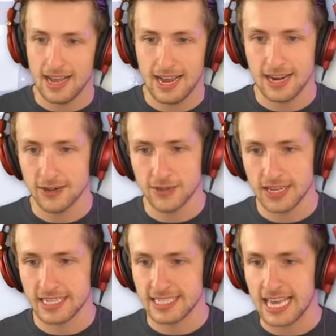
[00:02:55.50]
I don't
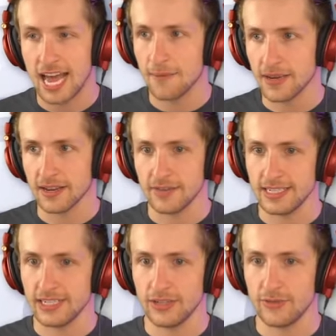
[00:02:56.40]
think it's that big of a
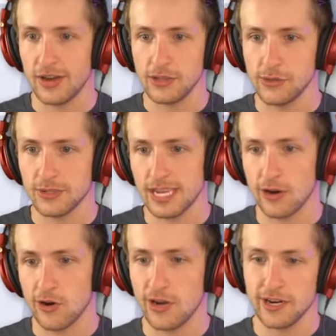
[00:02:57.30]
deal if I lose
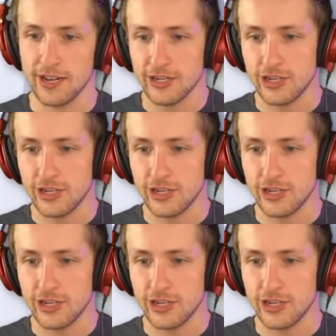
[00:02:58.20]
out on